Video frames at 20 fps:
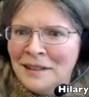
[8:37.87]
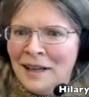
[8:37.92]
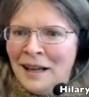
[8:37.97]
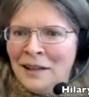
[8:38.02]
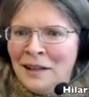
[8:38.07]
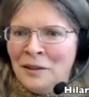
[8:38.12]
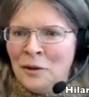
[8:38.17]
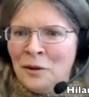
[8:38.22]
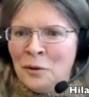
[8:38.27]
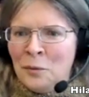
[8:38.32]

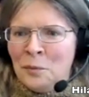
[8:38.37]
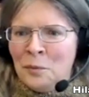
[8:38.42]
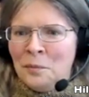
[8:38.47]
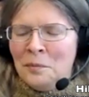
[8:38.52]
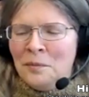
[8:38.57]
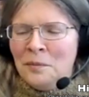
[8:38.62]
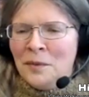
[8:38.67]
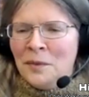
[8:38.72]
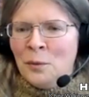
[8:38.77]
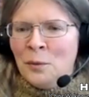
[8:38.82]
And the,
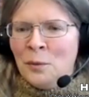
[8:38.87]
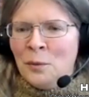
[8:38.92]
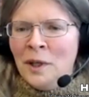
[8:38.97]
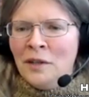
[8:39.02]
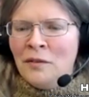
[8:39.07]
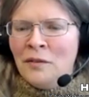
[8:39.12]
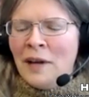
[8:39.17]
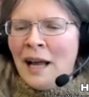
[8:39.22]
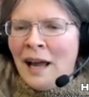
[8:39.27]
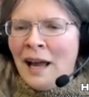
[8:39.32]
the
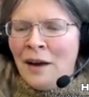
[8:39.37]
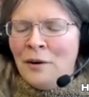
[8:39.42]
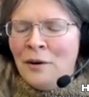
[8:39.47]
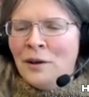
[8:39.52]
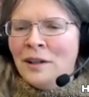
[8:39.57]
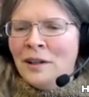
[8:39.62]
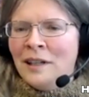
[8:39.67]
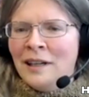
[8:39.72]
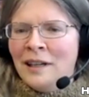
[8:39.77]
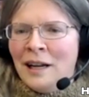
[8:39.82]
word for
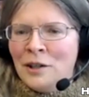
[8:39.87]
arrogant,